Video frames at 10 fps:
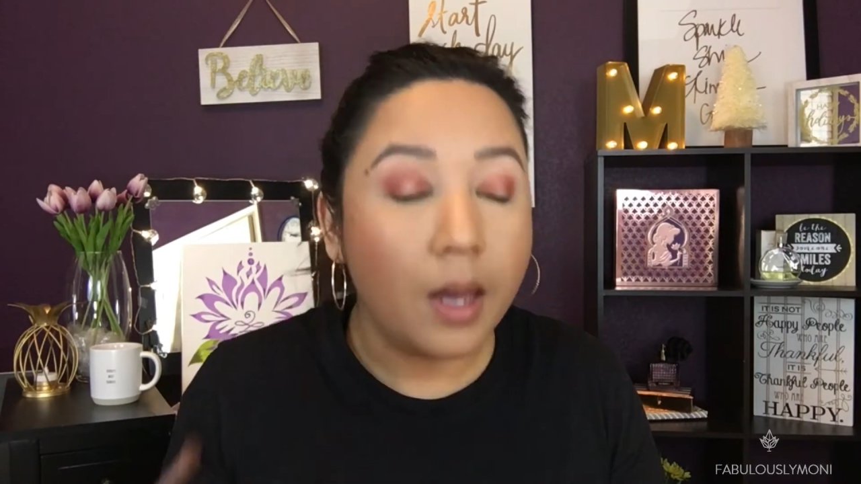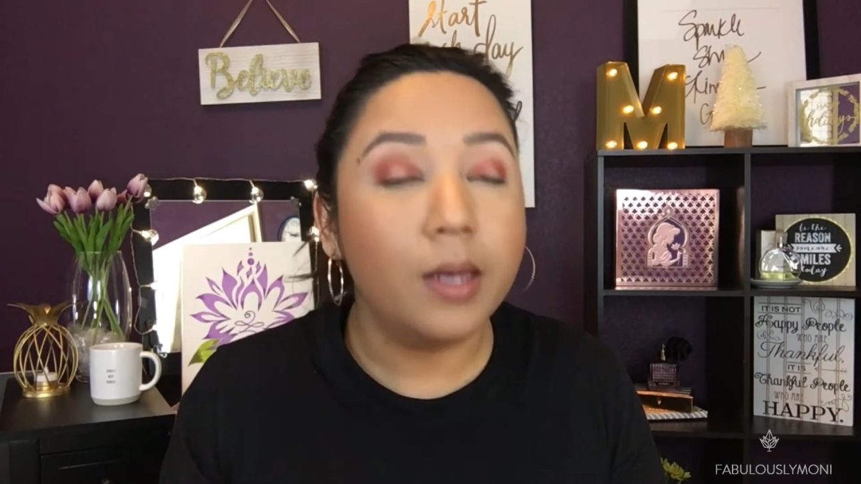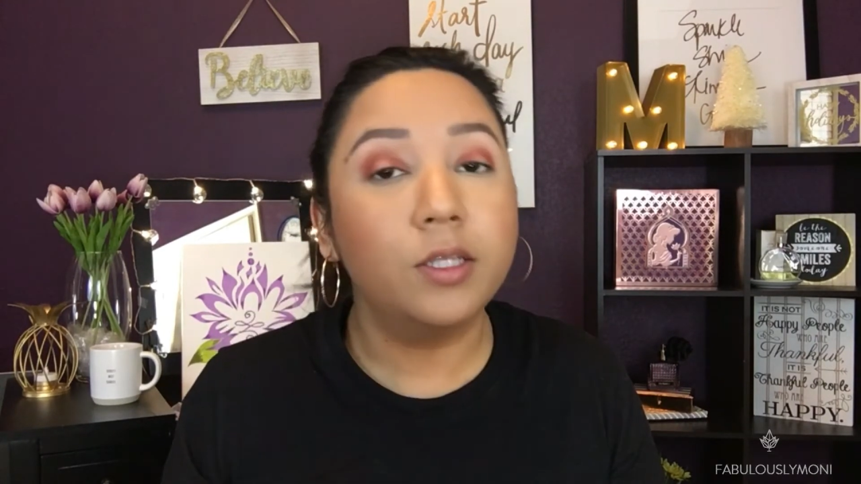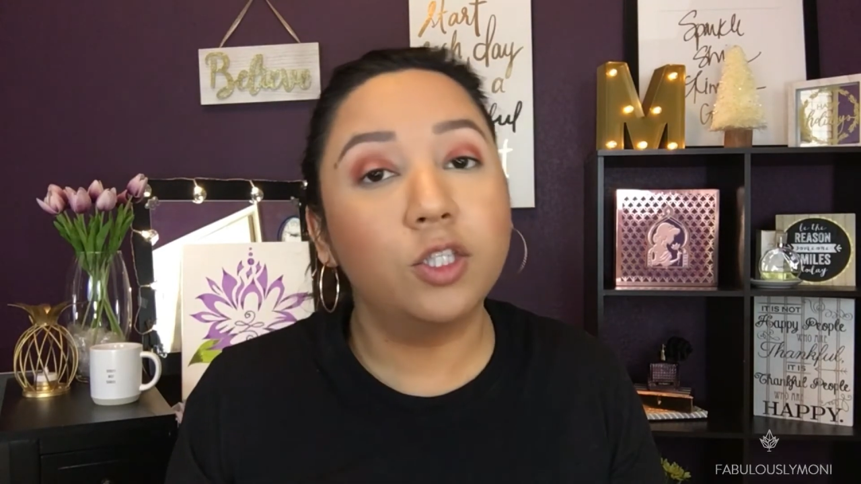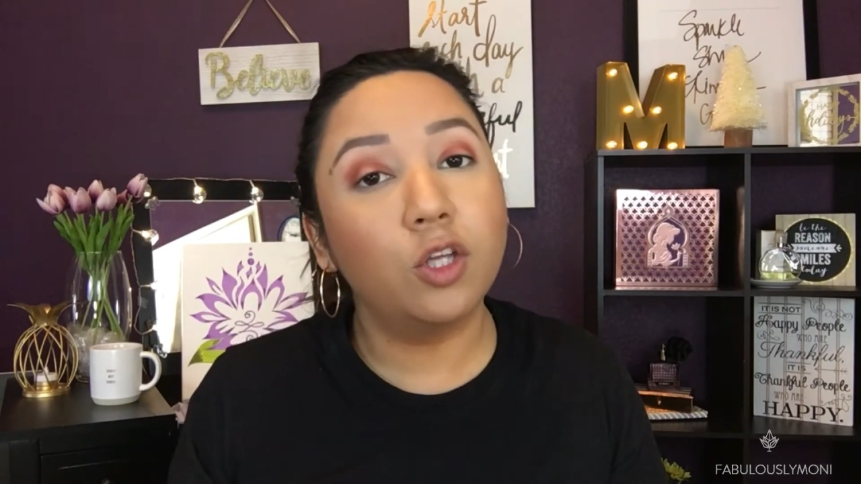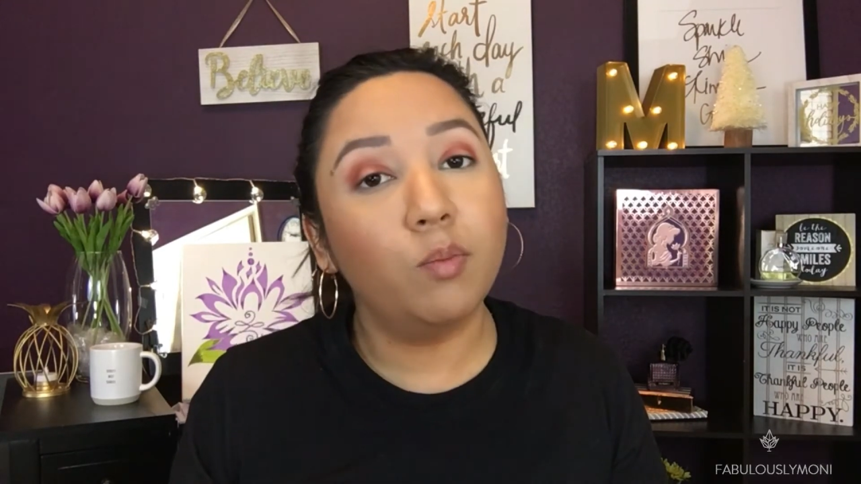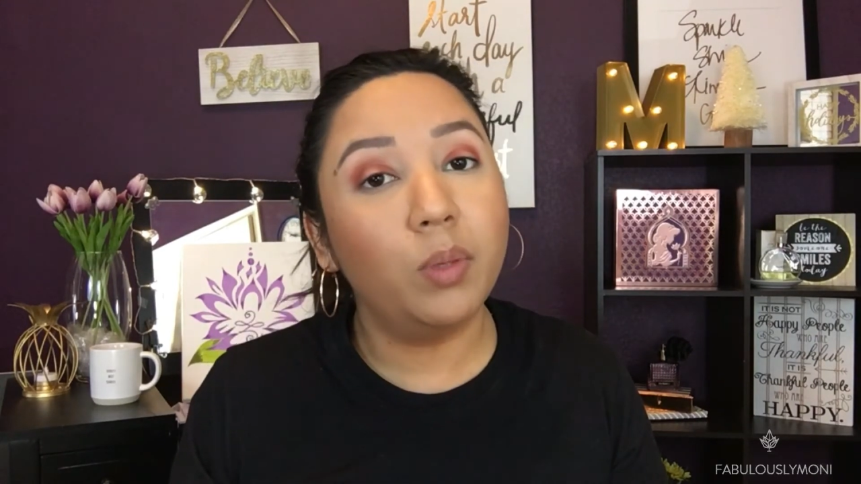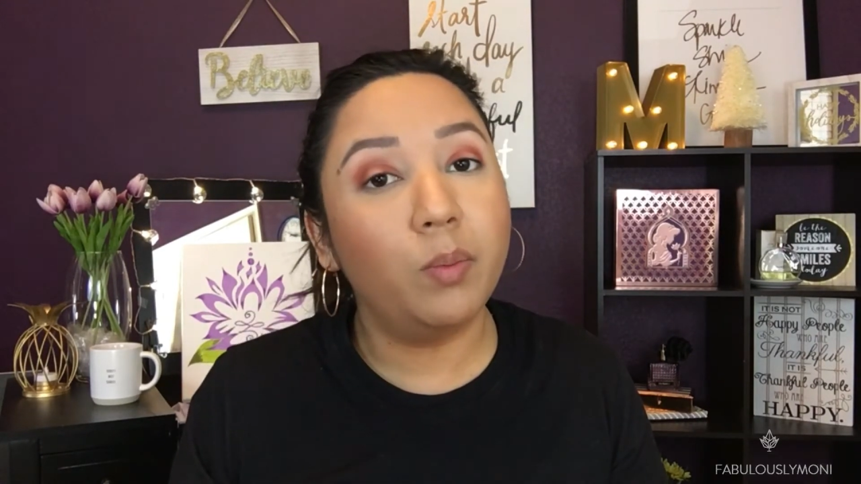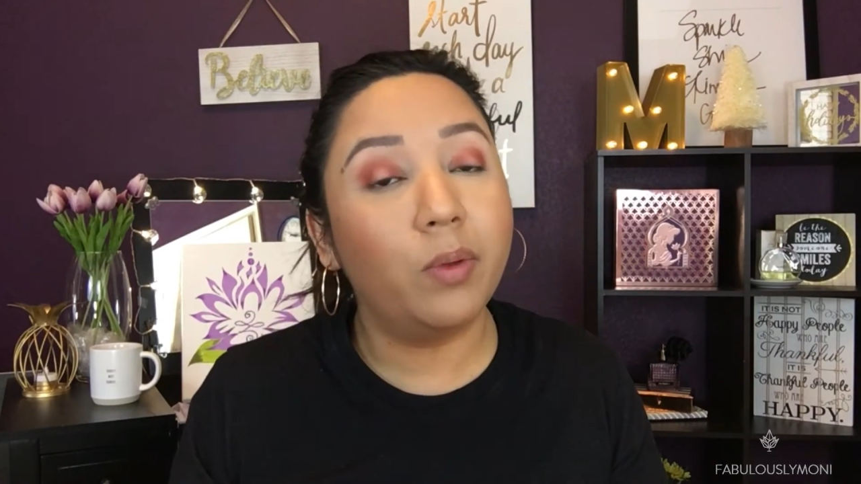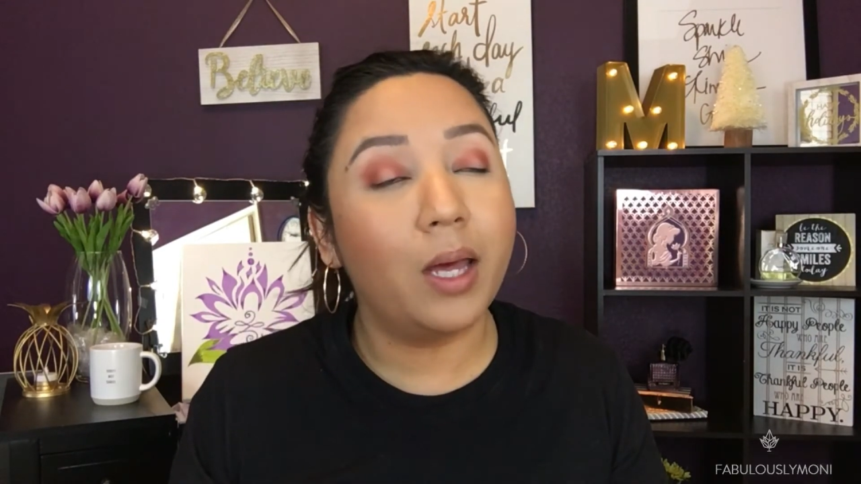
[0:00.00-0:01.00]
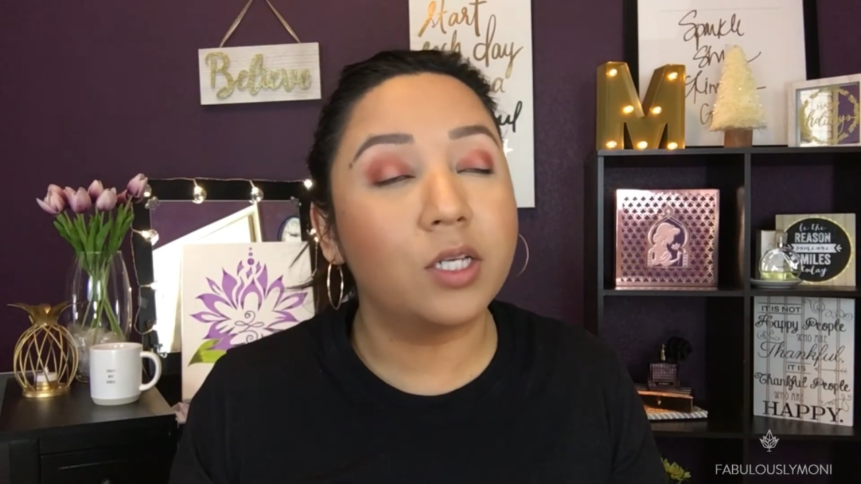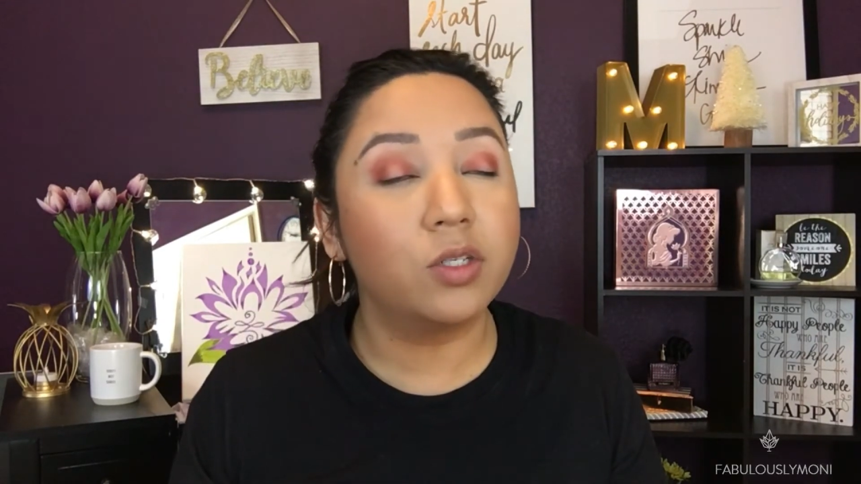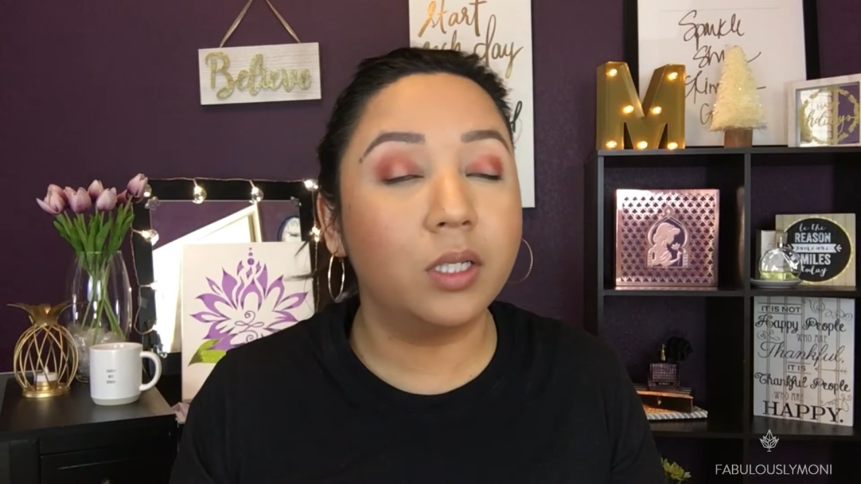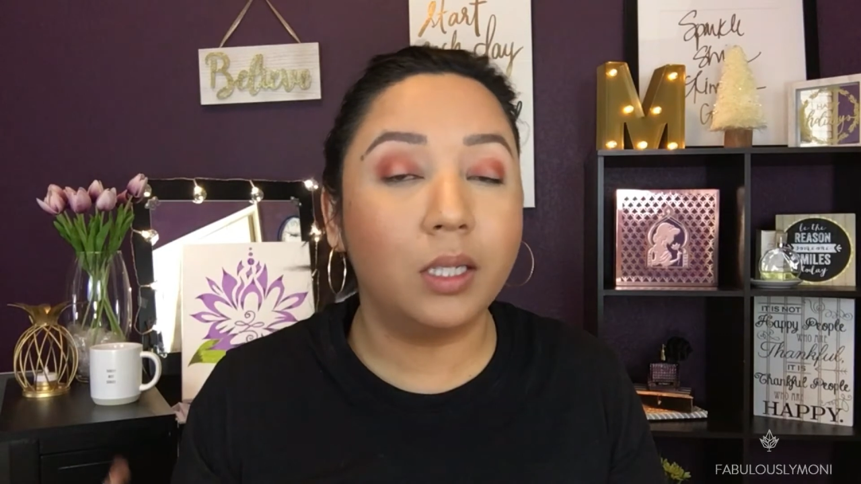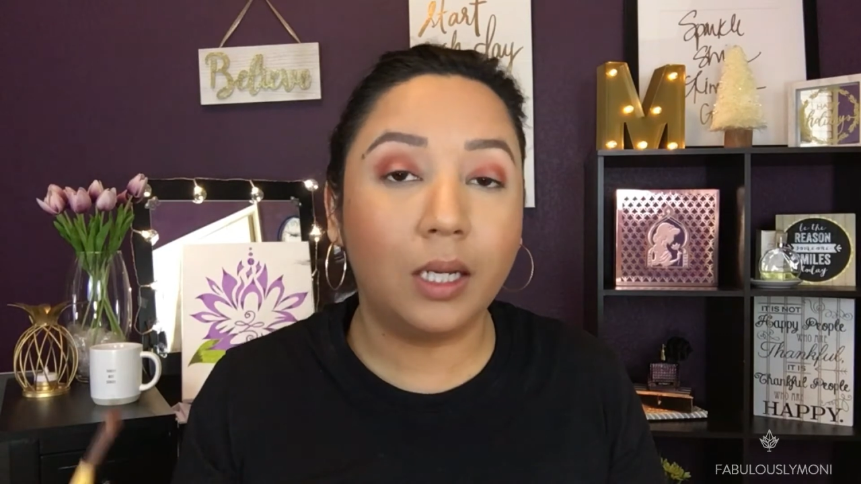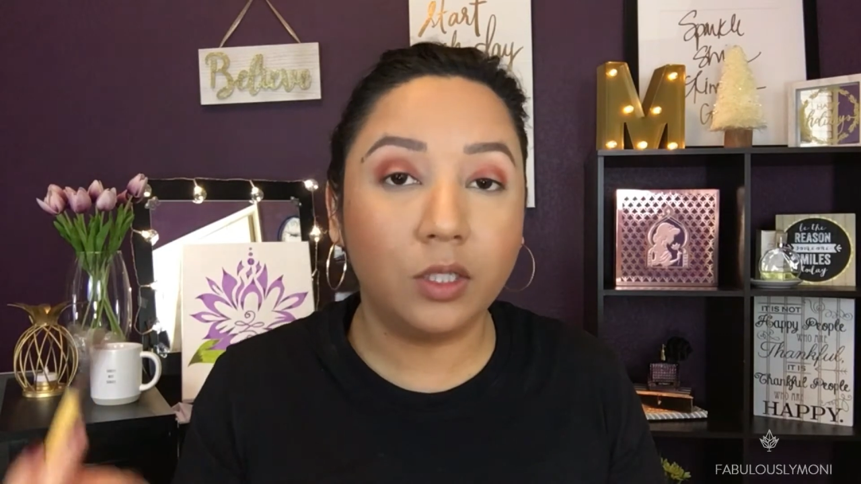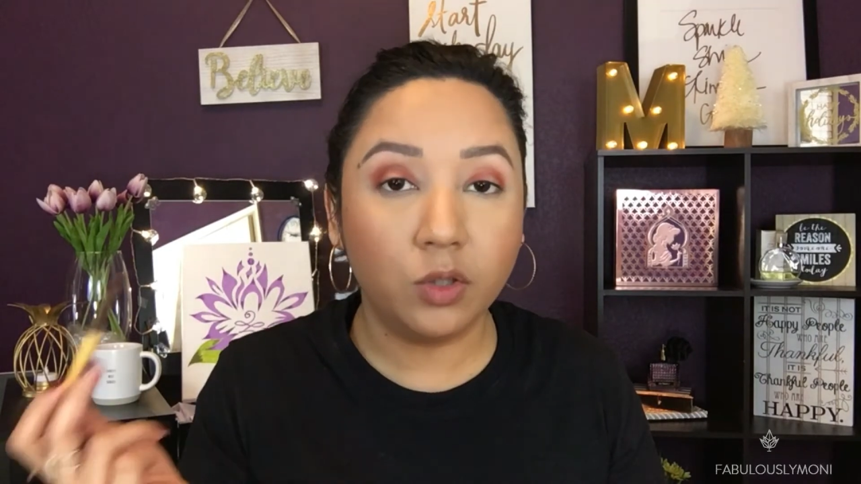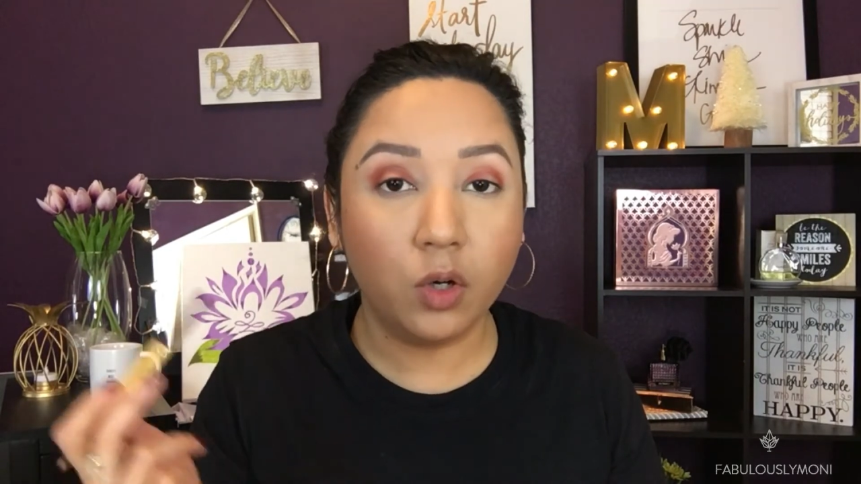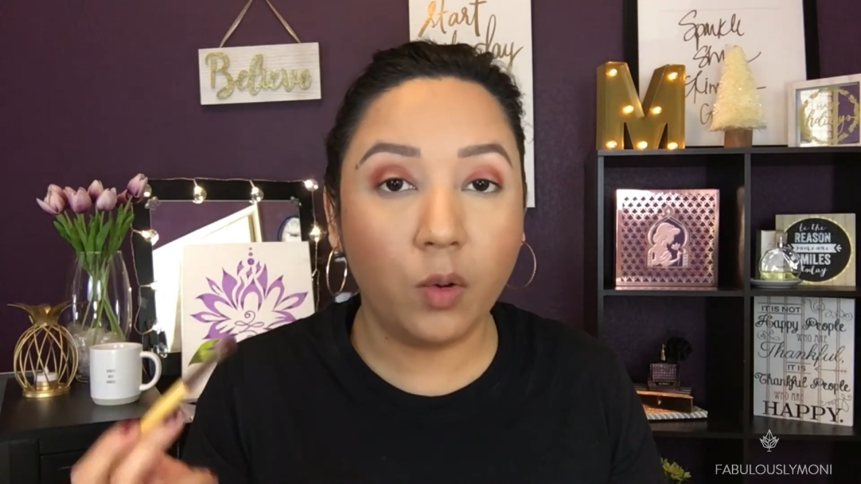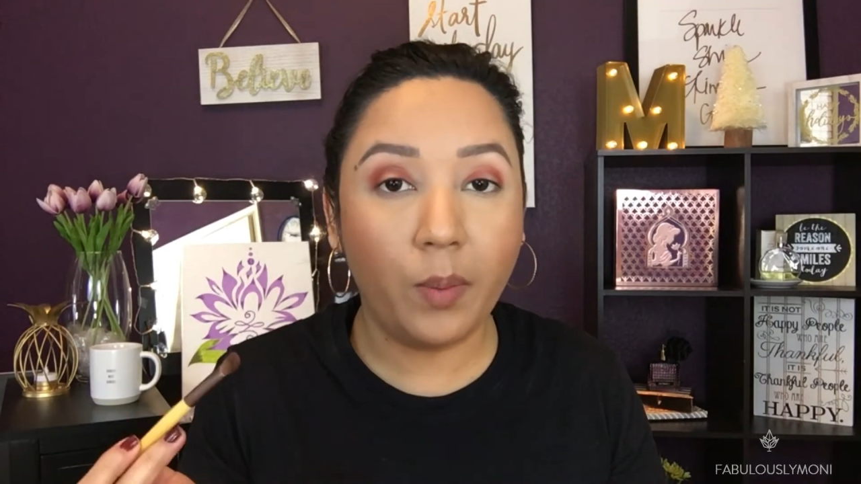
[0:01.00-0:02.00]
And some people actually like to go